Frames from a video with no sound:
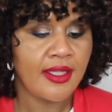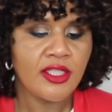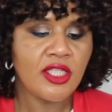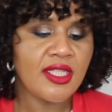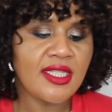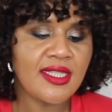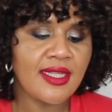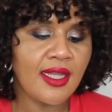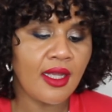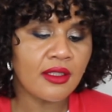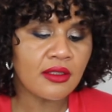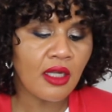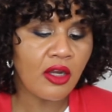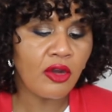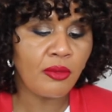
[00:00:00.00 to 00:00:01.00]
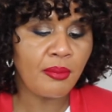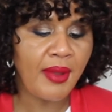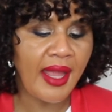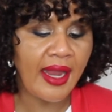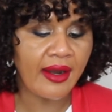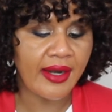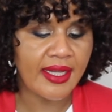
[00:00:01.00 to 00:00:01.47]
Just says Lancome
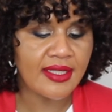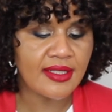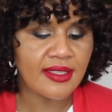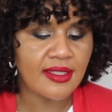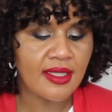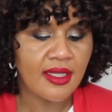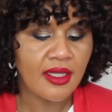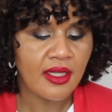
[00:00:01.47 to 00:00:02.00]
Paris.